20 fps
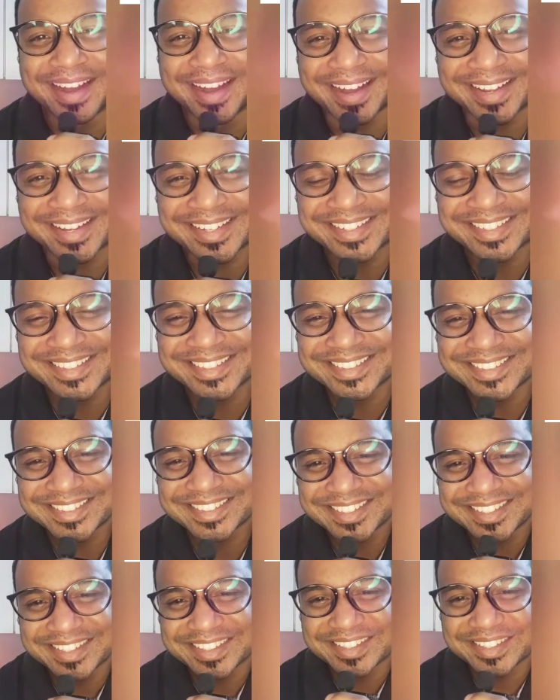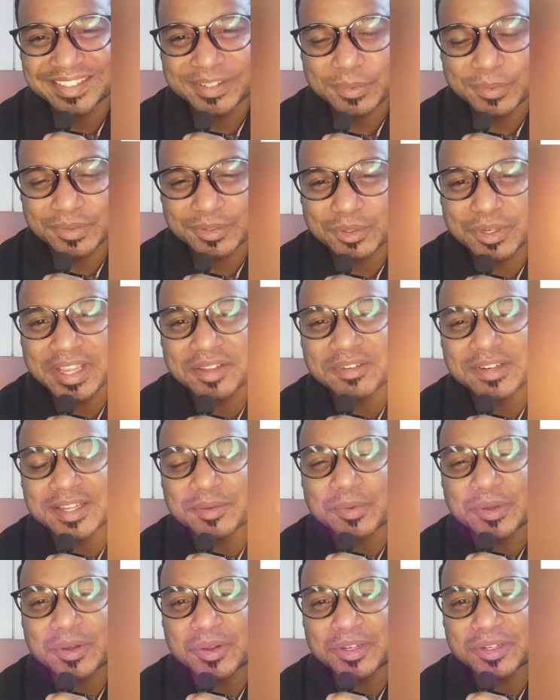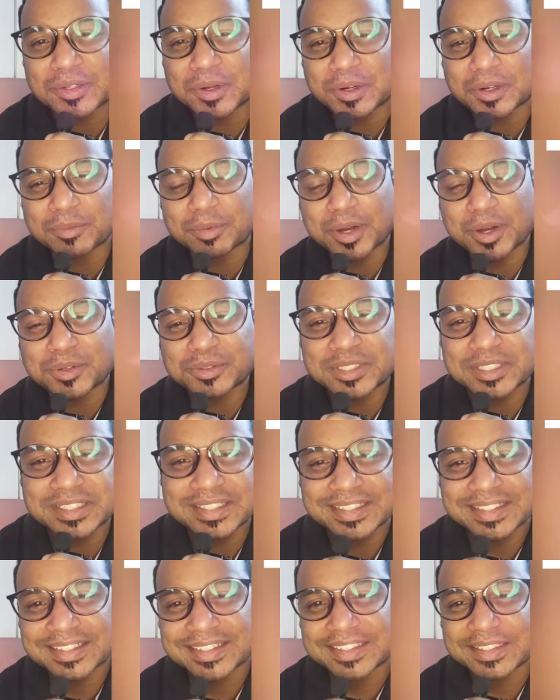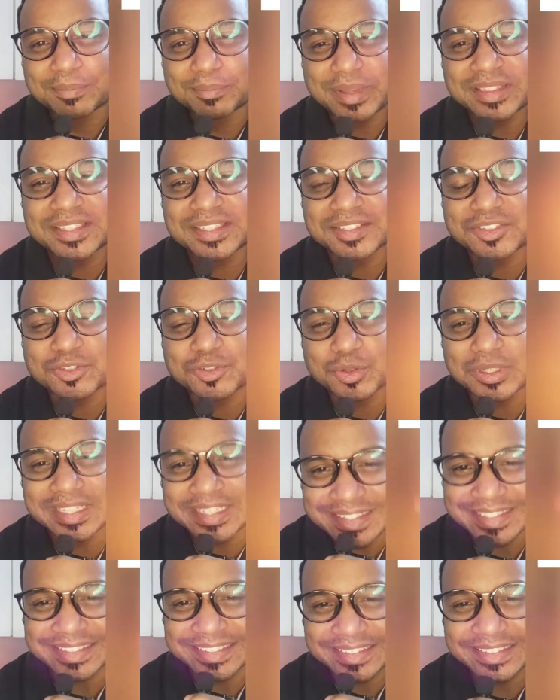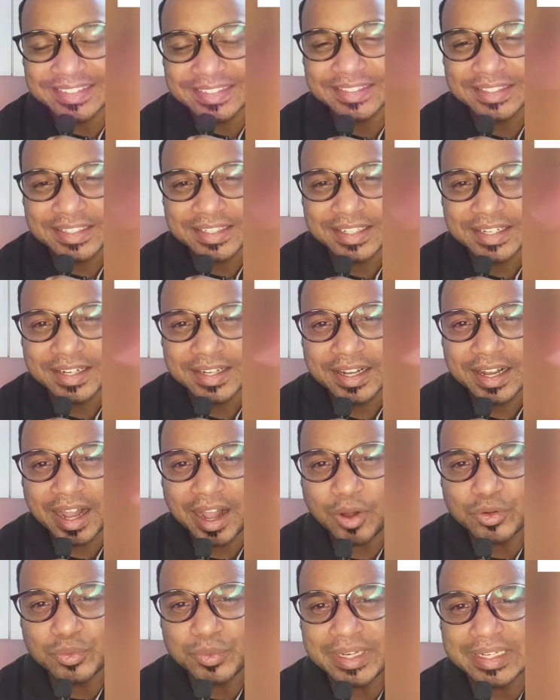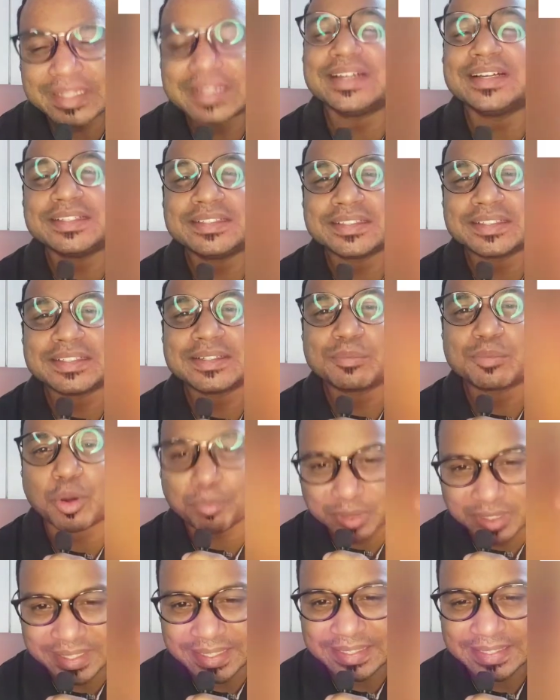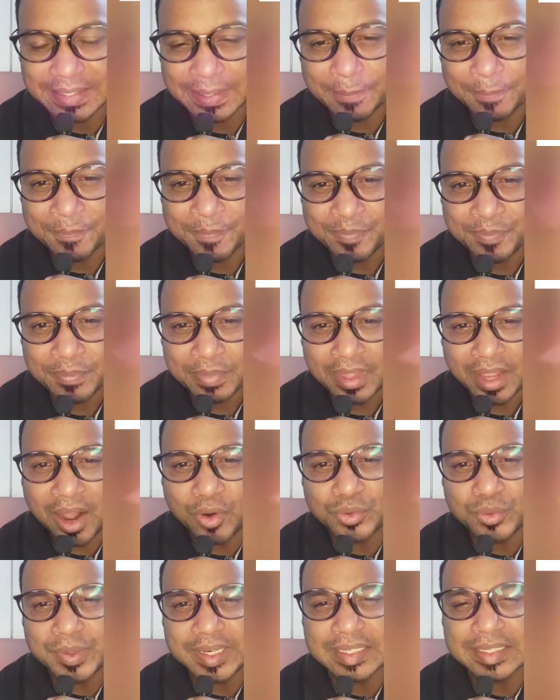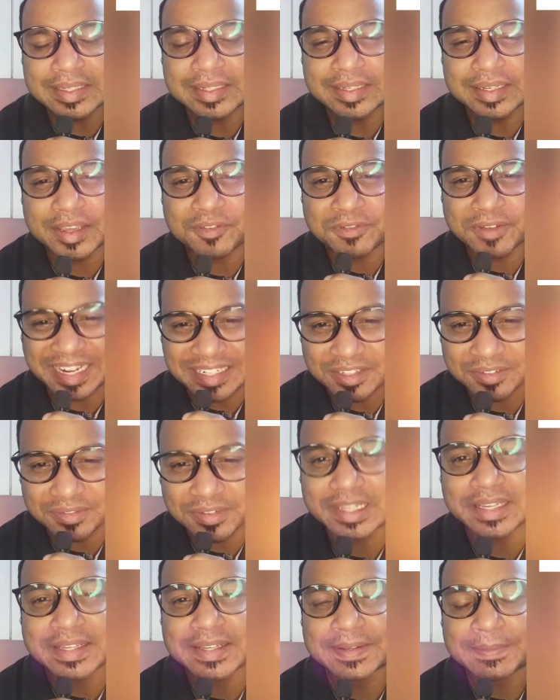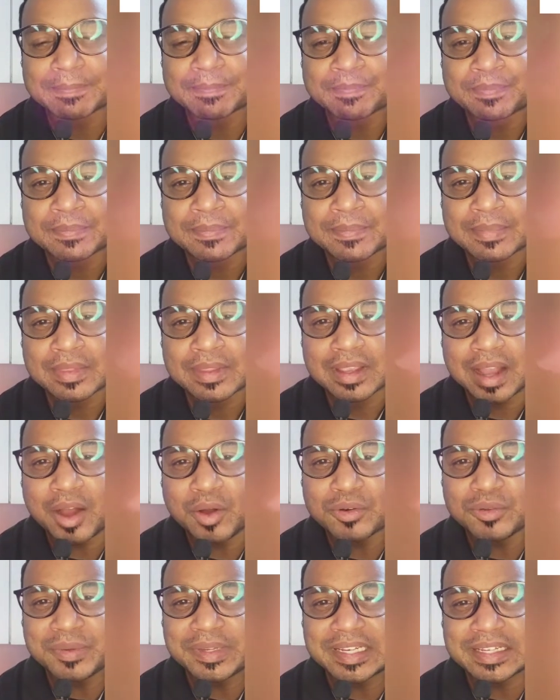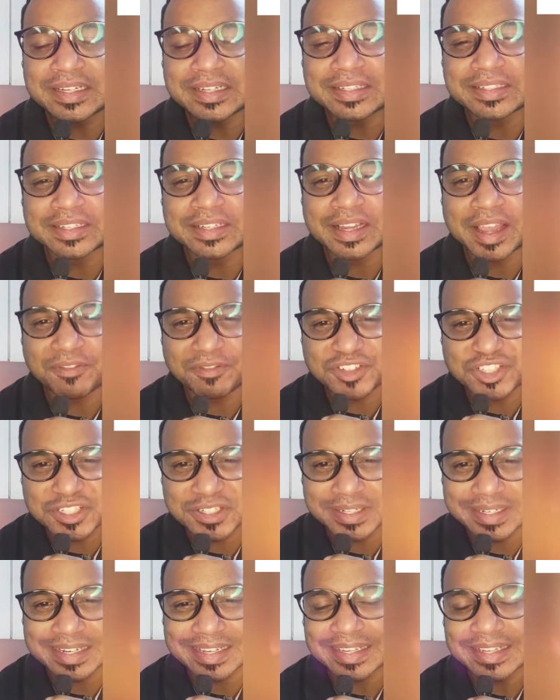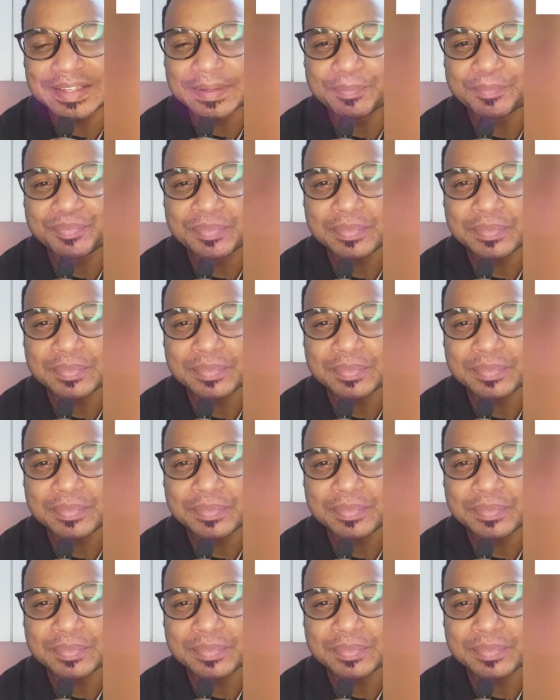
Hi. Today evening we're going to talk about methods to learn. How do we learn properly? How do we learn effectively? How do we learn efficiently?